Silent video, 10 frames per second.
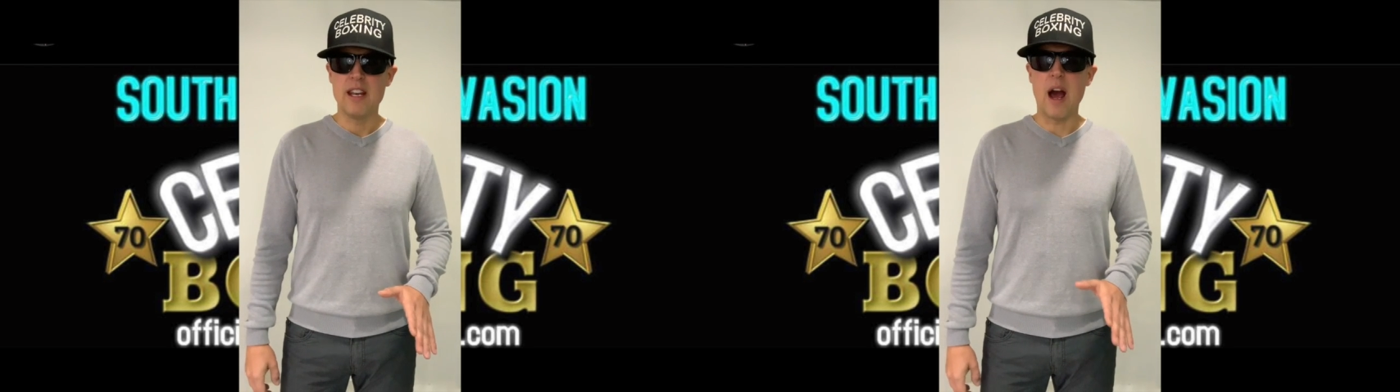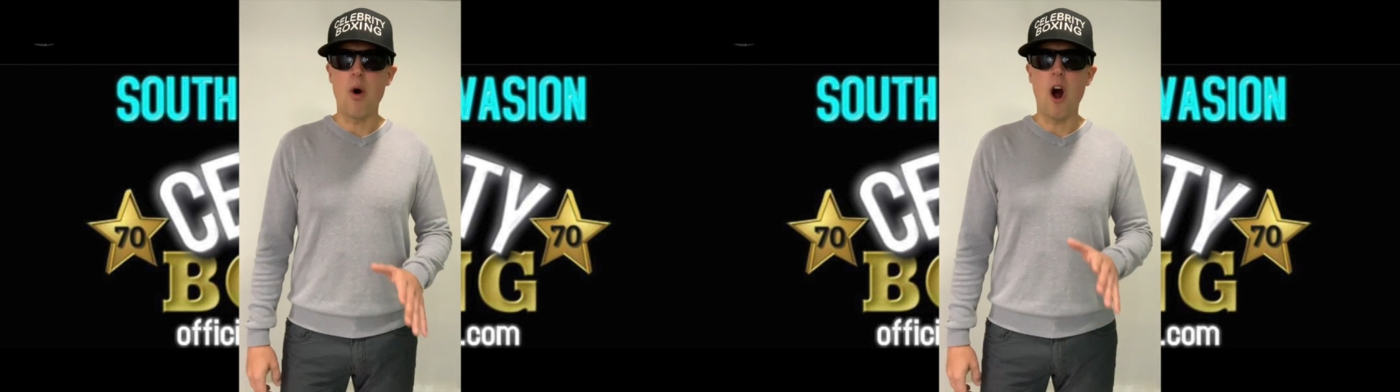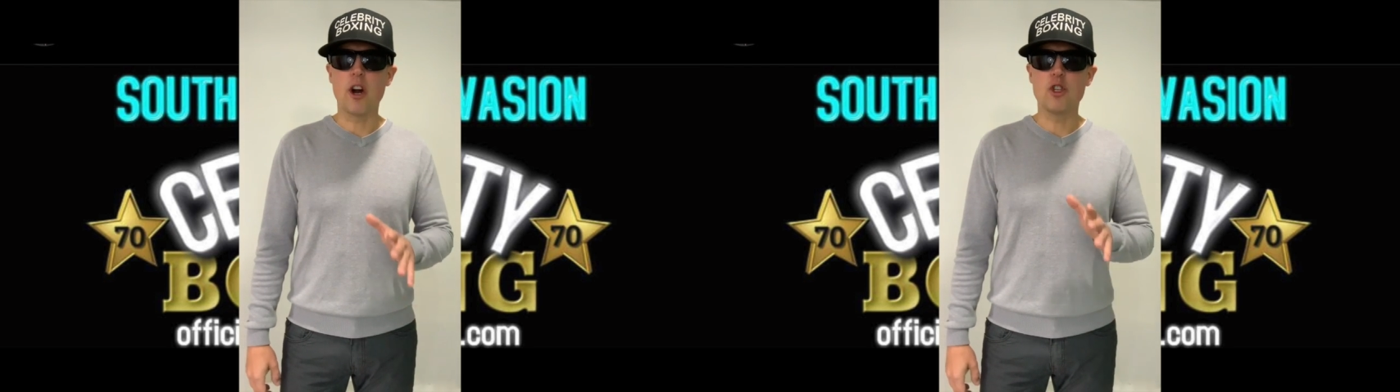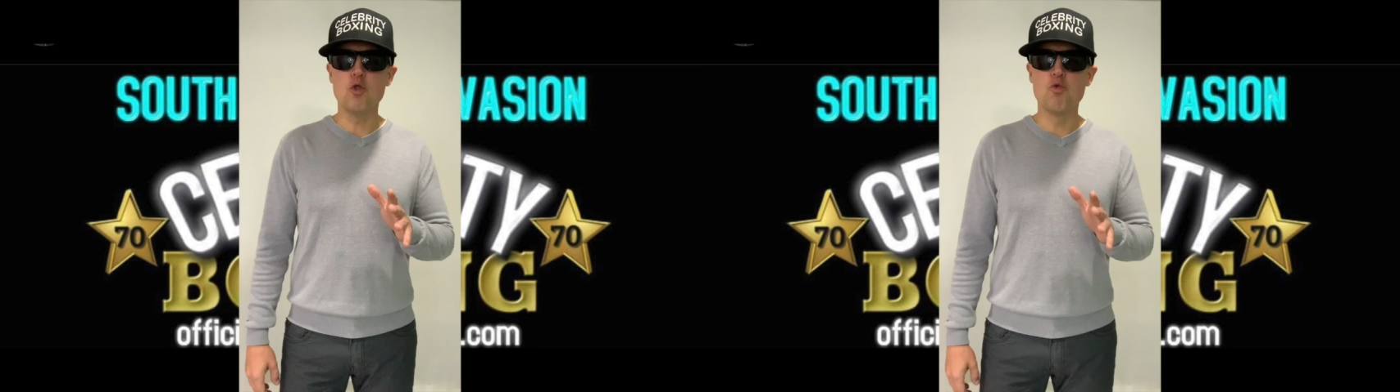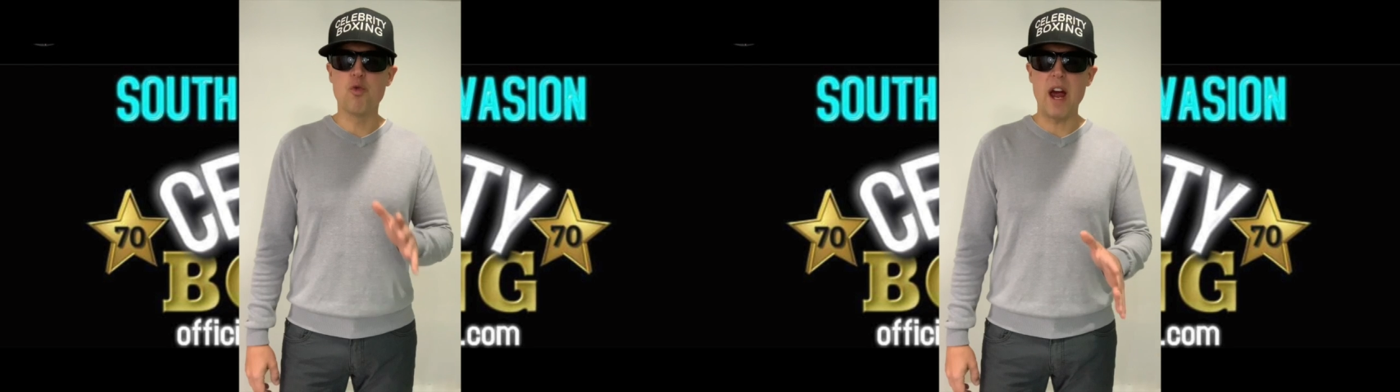Now, are you
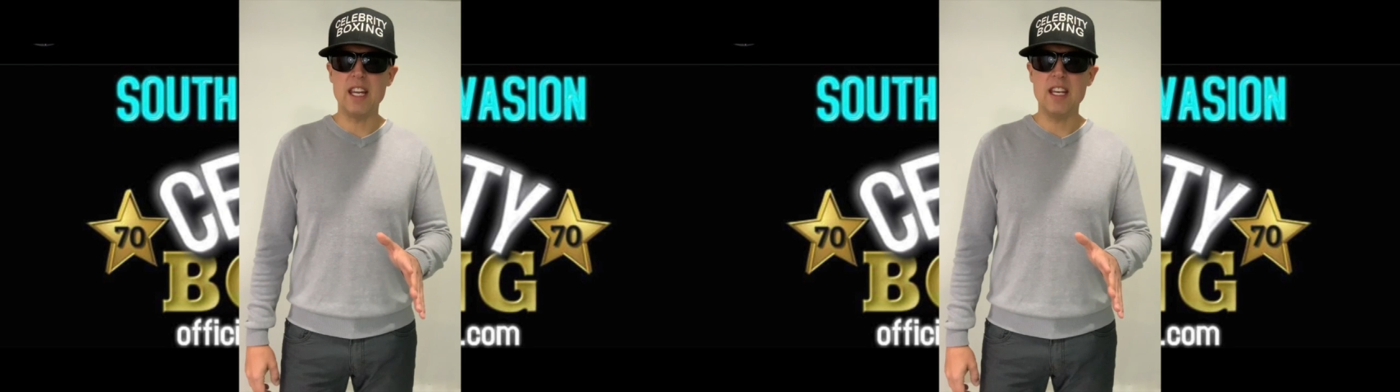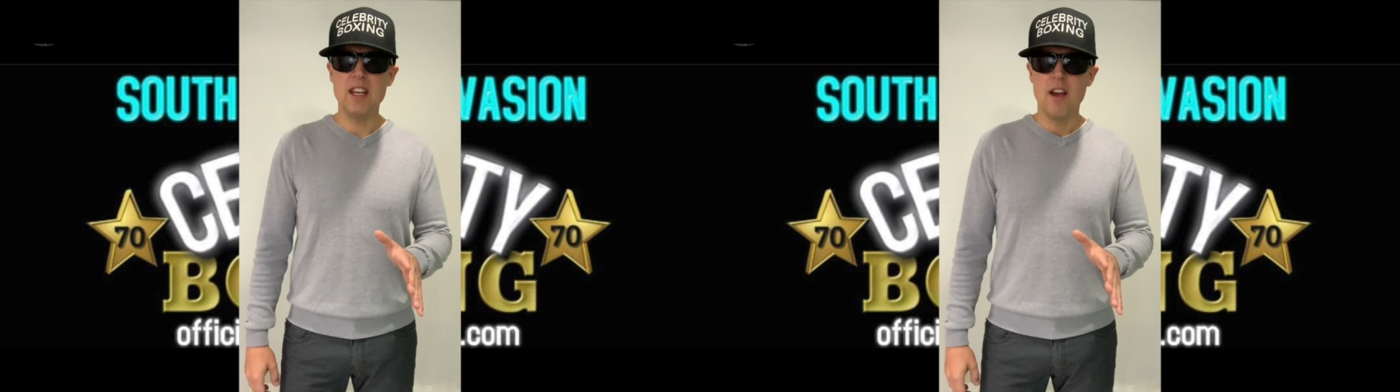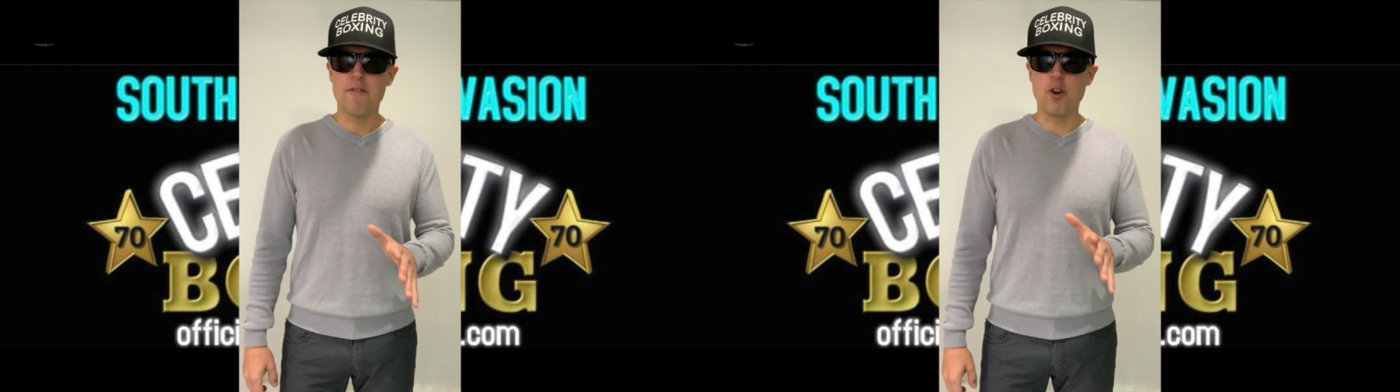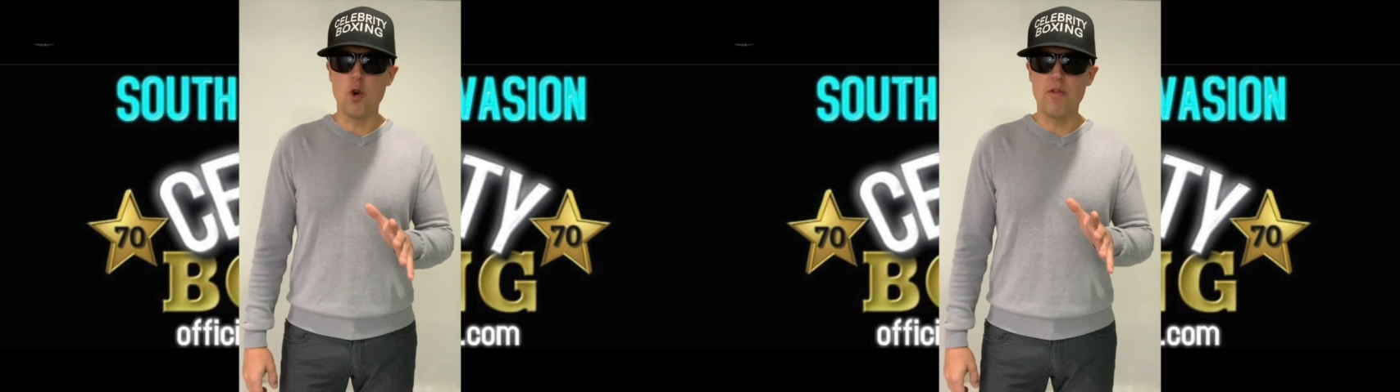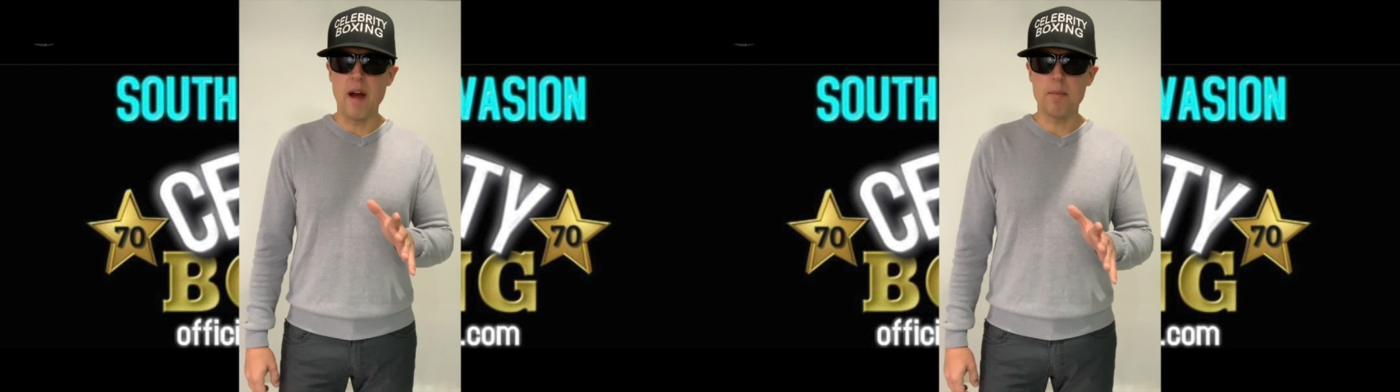ready for
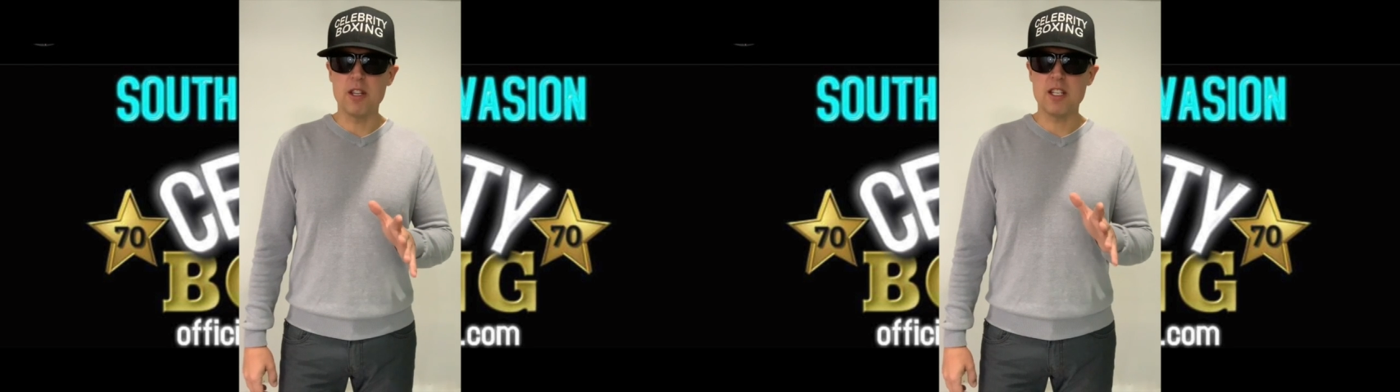November the